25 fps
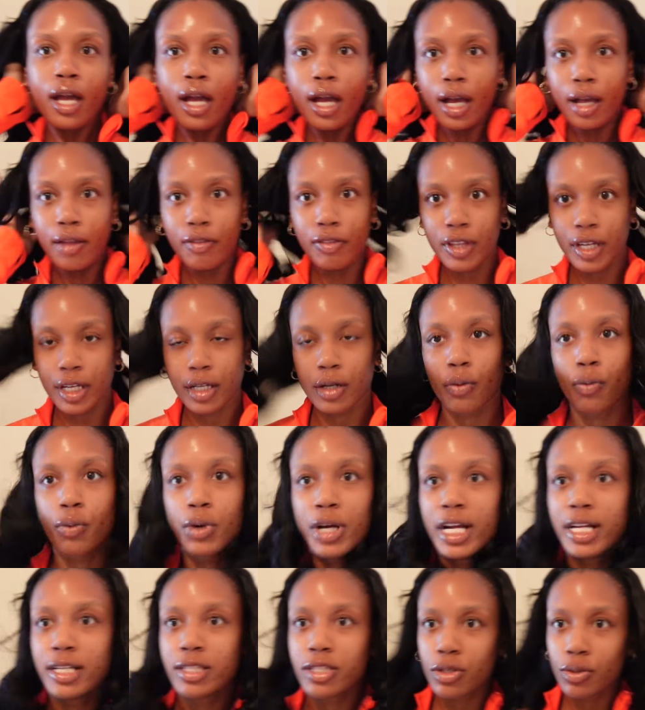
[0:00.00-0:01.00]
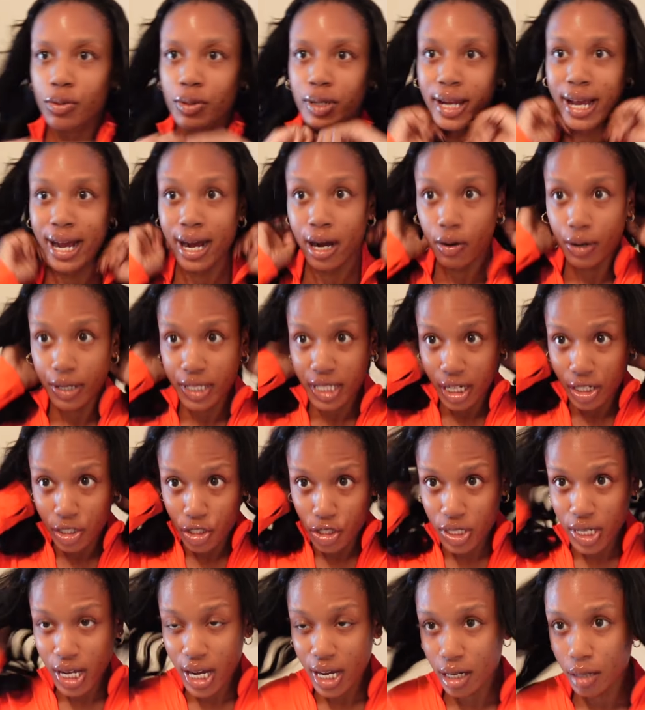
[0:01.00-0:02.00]
And then what I do now is I
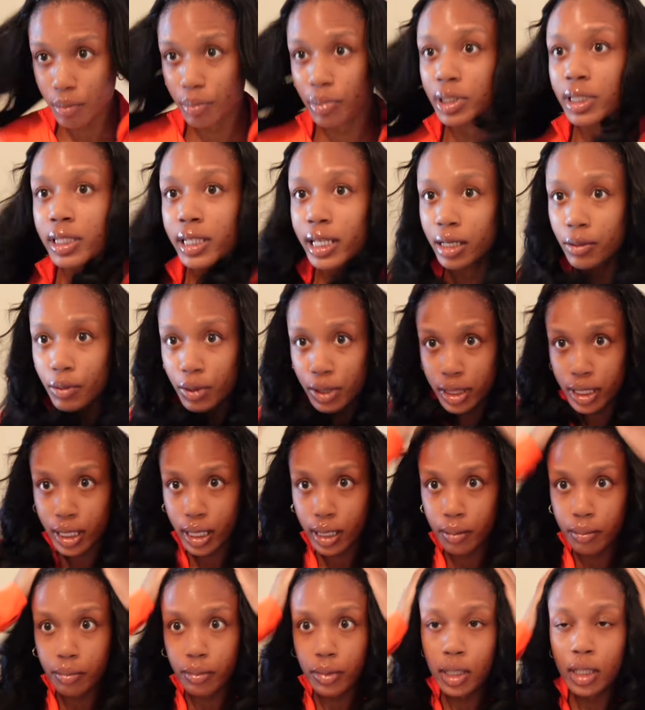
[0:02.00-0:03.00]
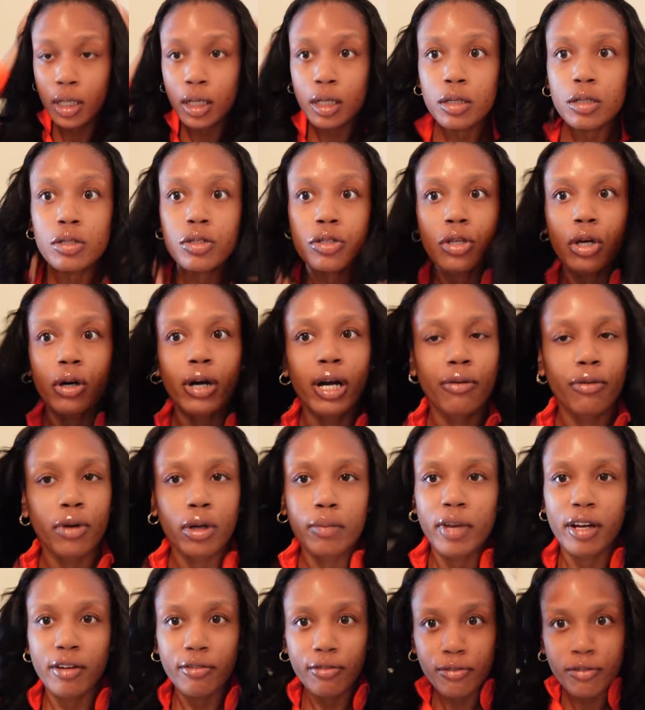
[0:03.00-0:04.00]
just kind of play with them. So I
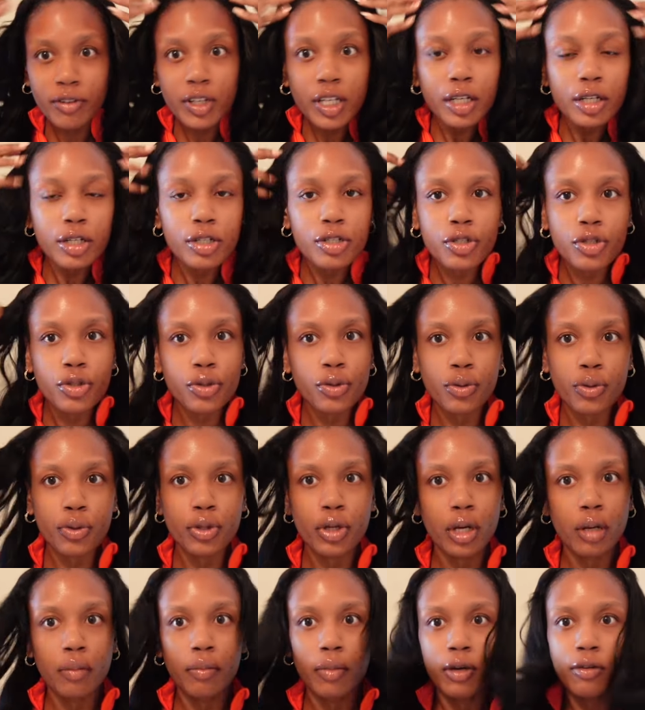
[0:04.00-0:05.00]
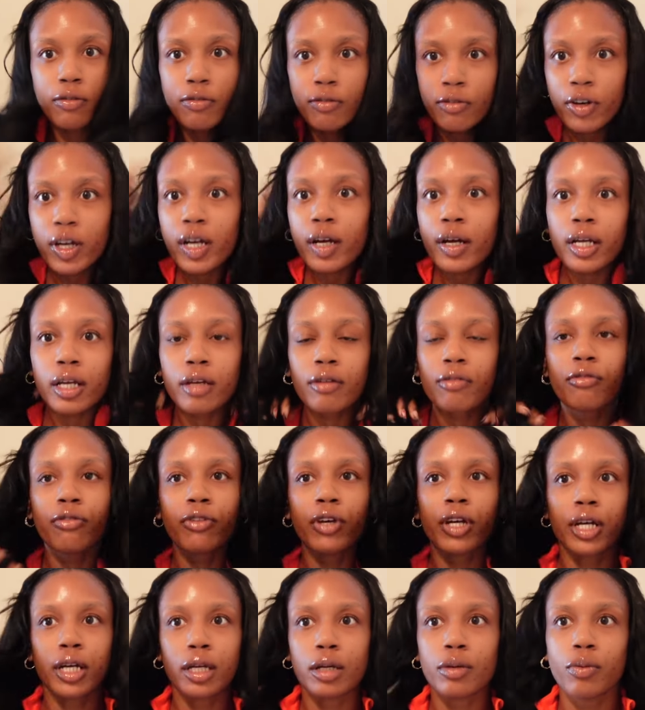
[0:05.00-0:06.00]
run my fingers through them very,
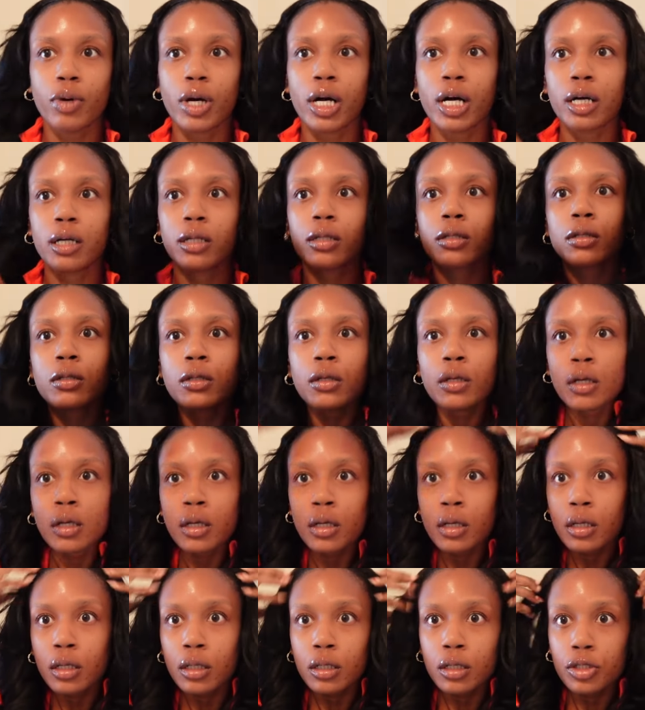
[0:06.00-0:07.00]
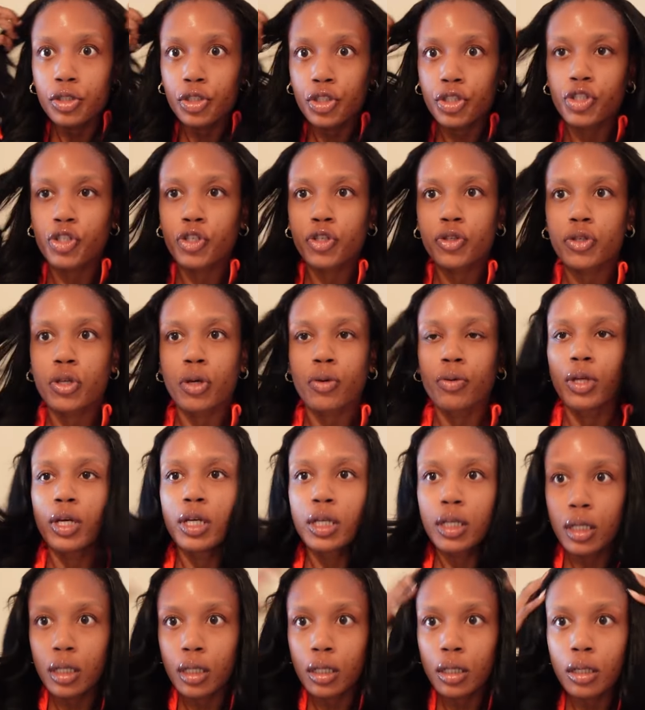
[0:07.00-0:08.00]
very well, just so they
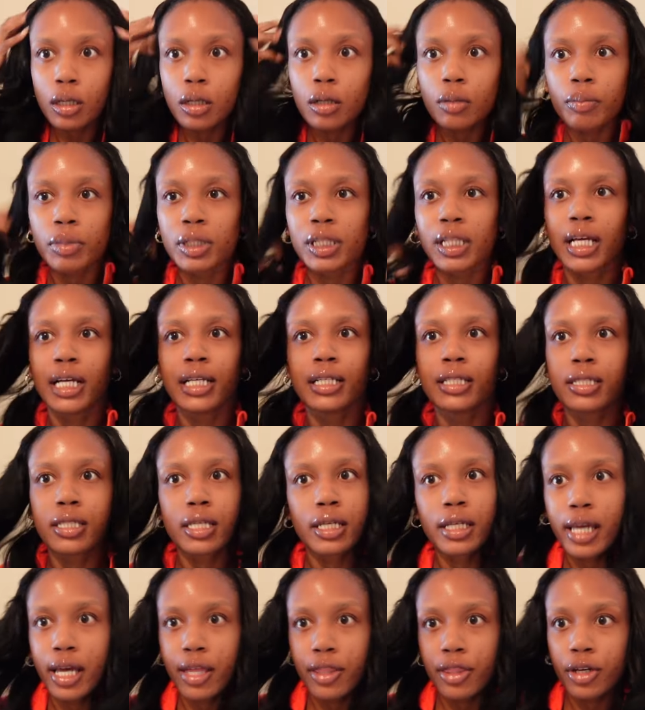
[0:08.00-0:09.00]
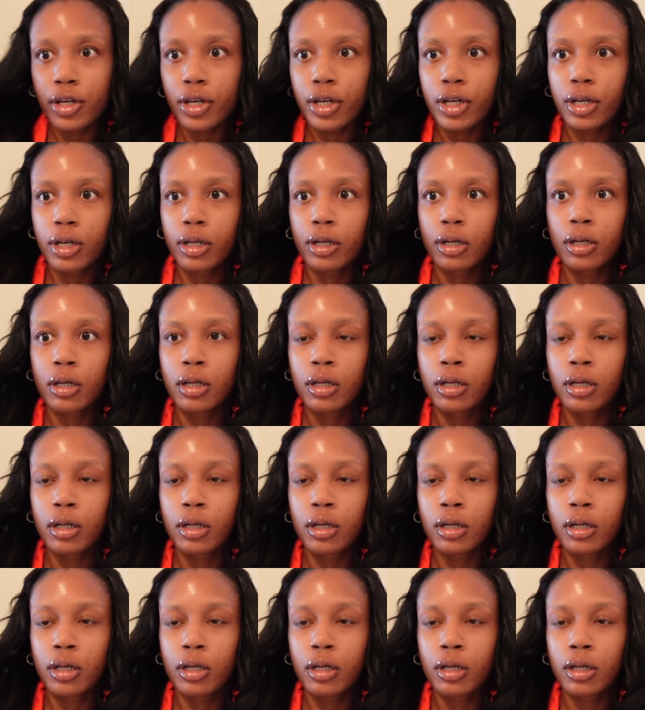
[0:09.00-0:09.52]
can blend together.